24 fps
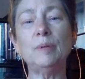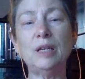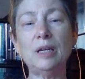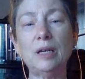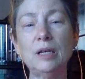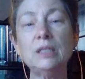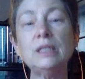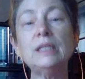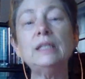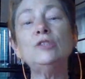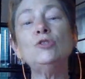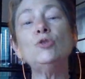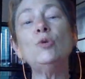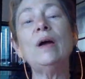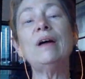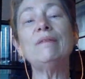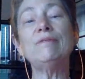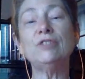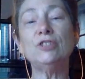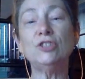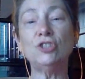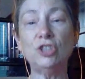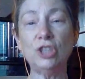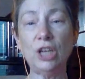because they do
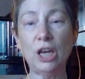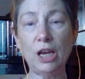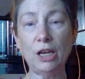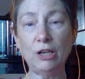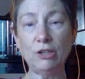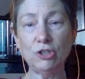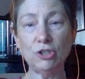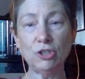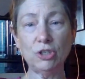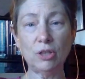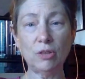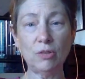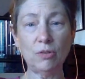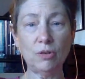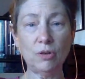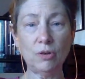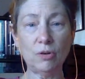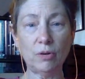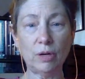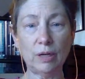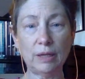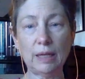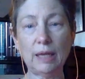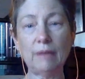have to change the
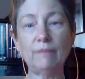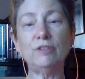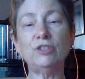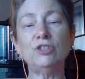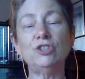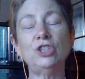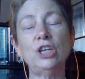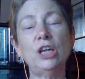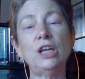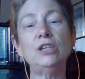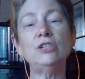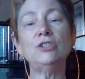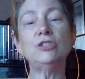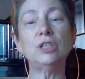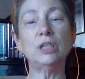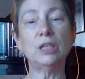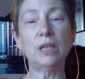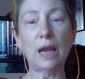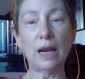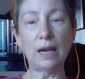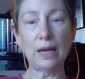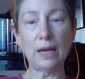theory, they have to change the